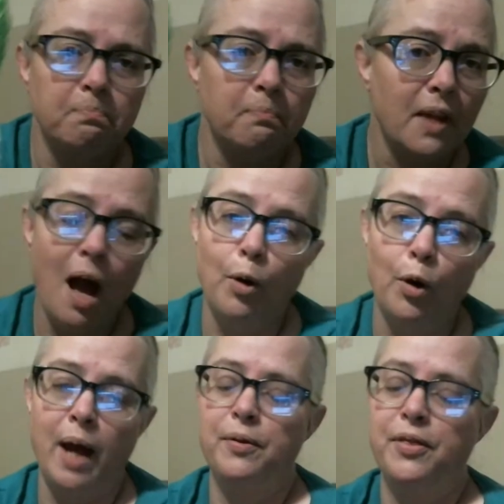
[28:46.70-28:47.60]
I'm
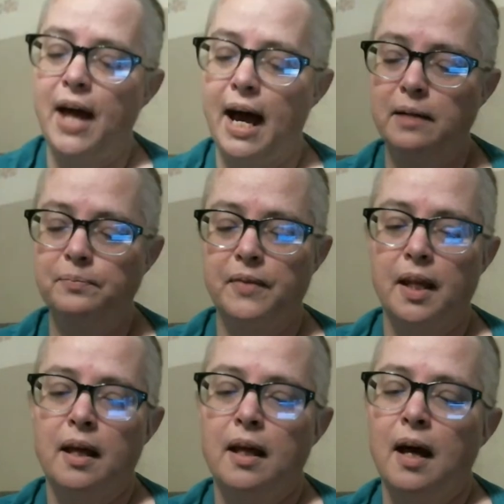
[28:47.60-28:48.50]
okay with that.
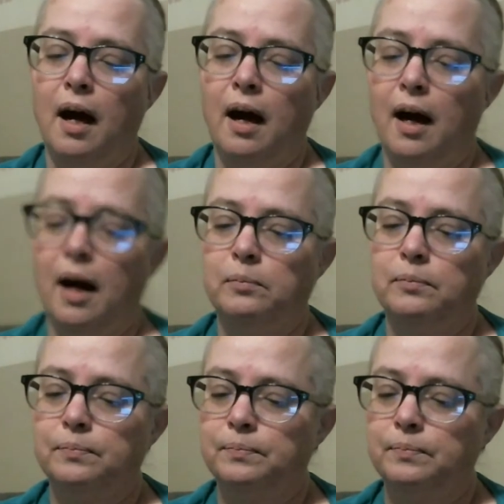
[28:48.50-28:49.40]

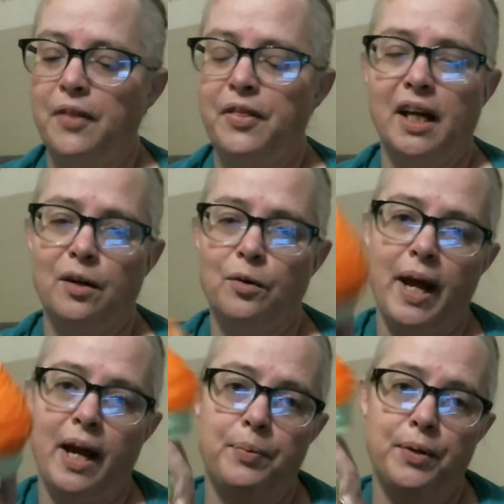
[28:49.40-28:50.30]
I think it'll
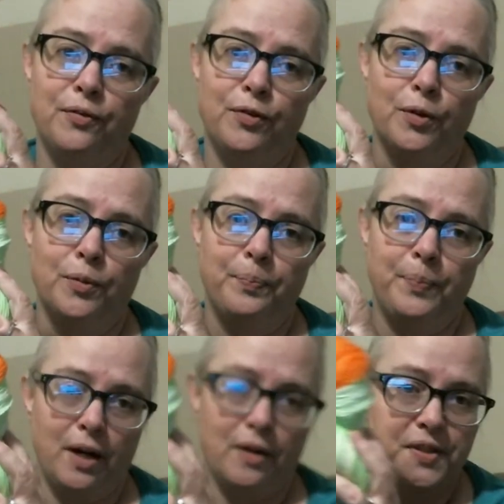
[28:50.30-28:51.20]
make a beautiful
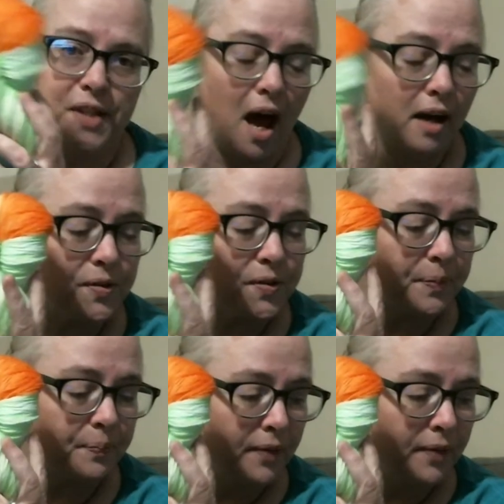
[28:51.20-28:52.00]
pair of socks.